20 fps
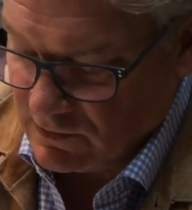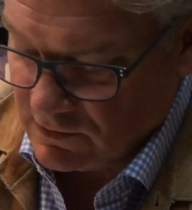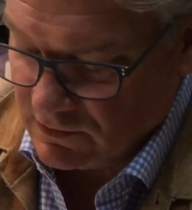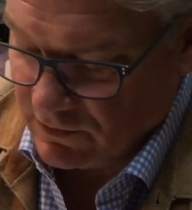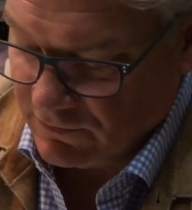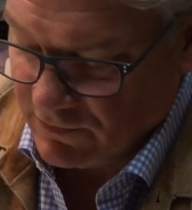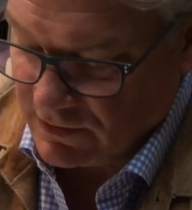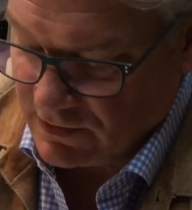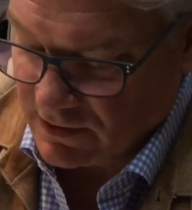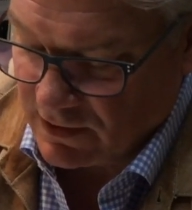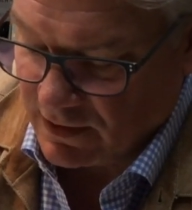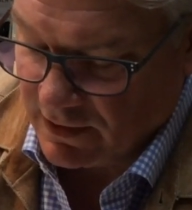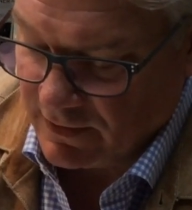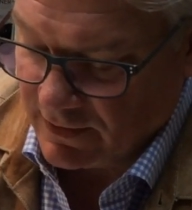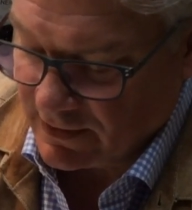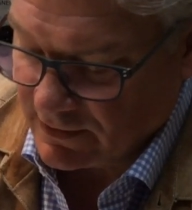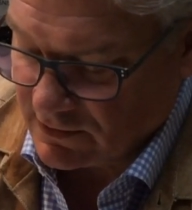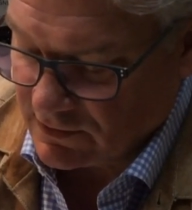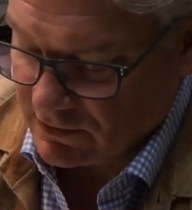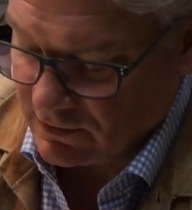So if he's cutting
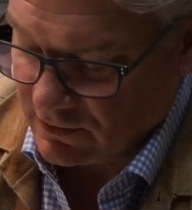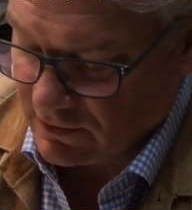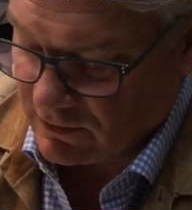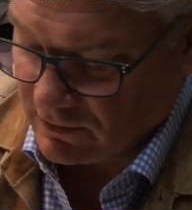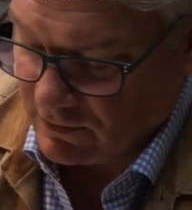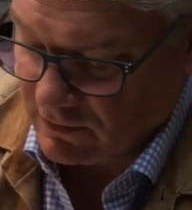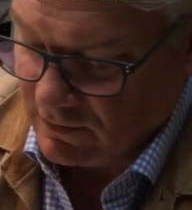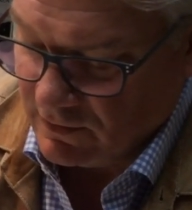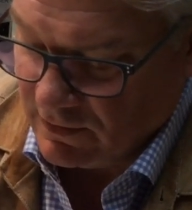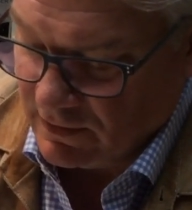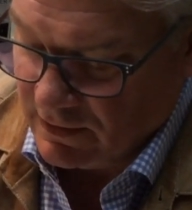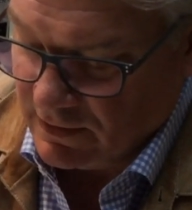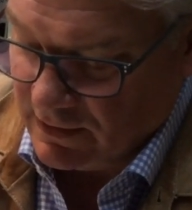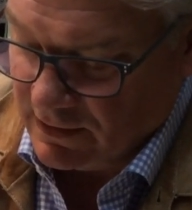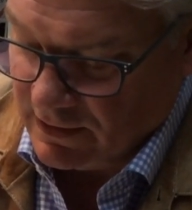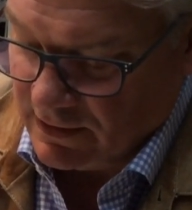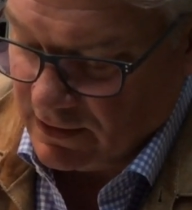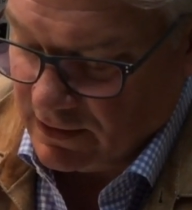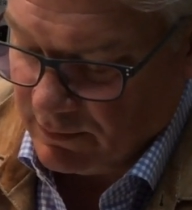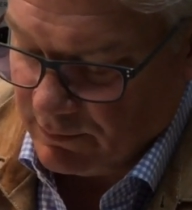that circle,
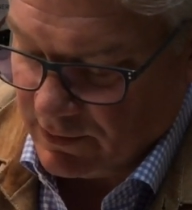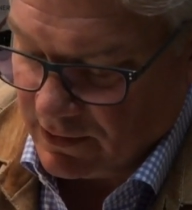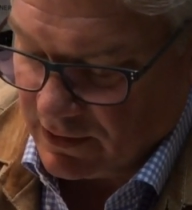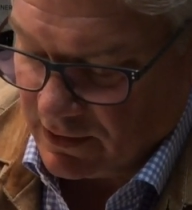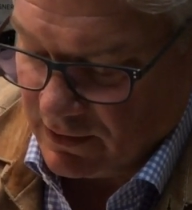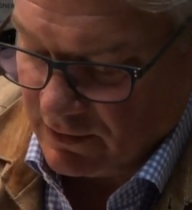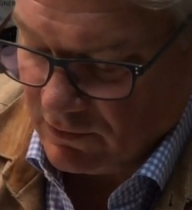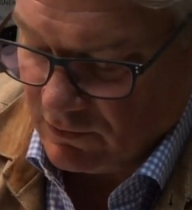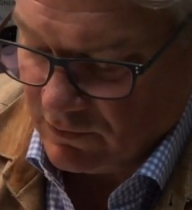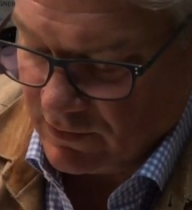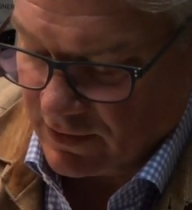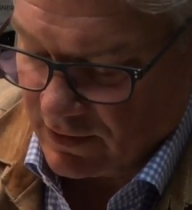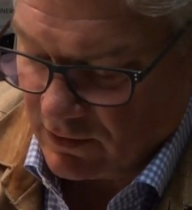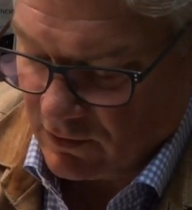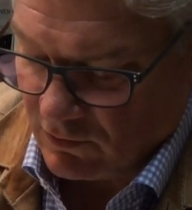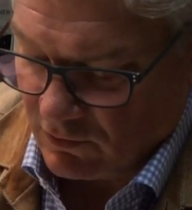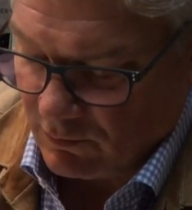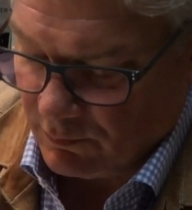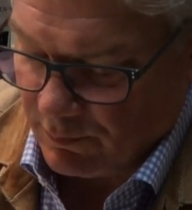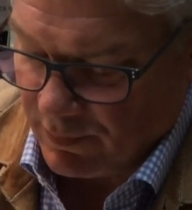he'll be cutting through that
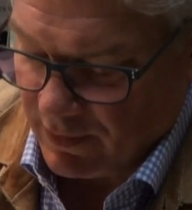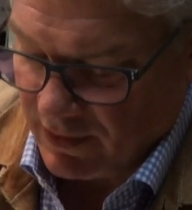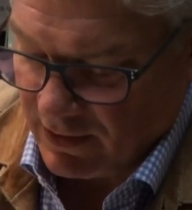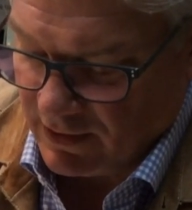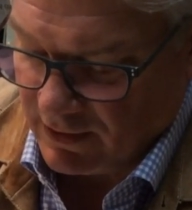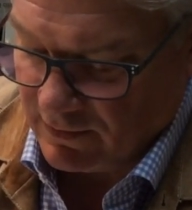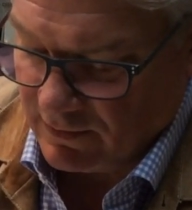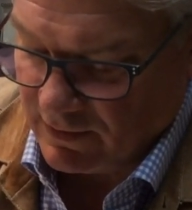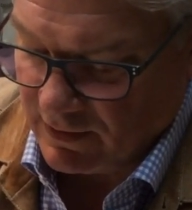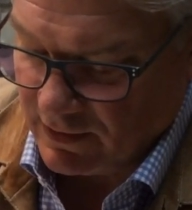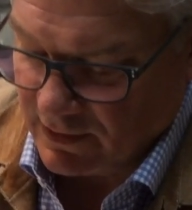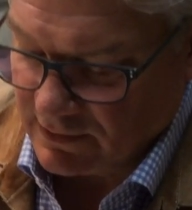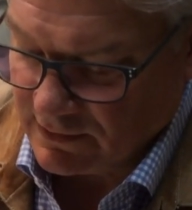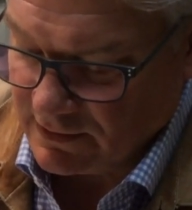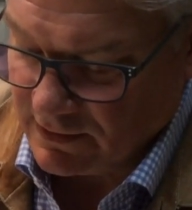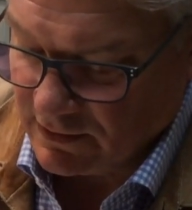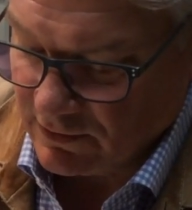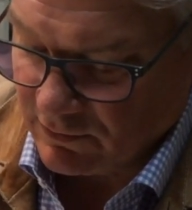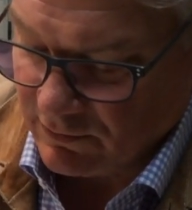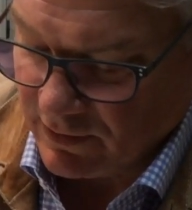gold paint, and you can
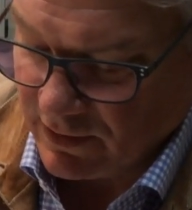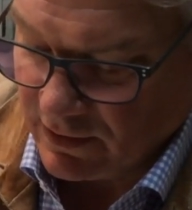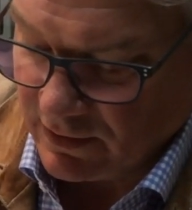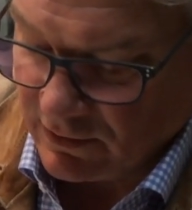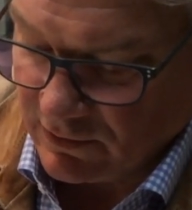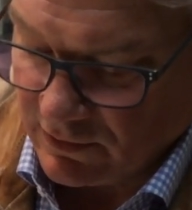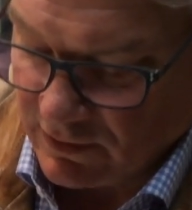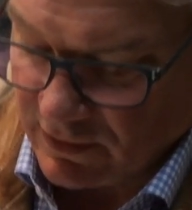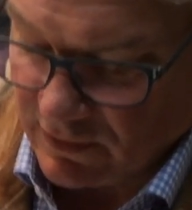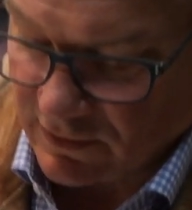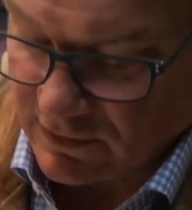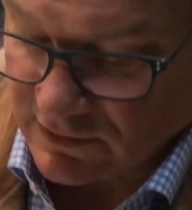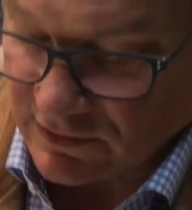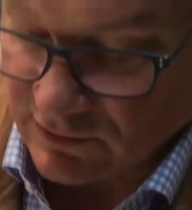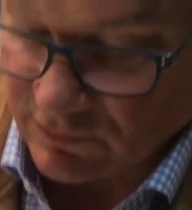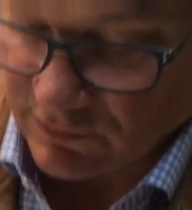see the green underneath, because